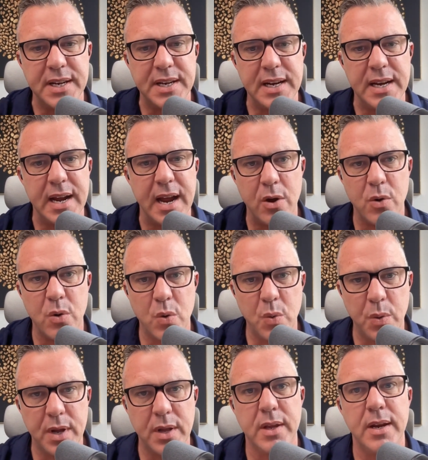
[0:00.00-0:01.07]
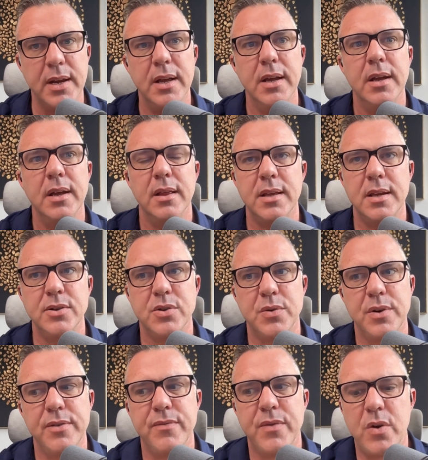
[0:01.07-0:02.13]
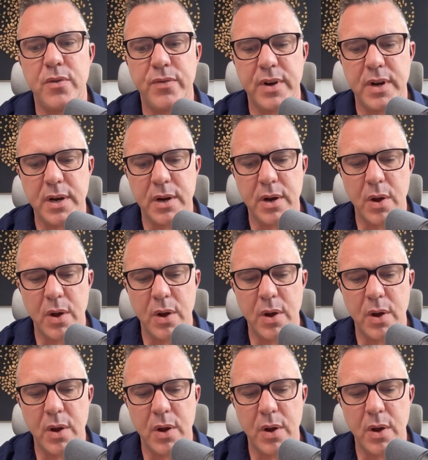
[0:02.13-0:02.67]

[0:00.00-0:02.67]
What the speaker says: quickly things are evolving.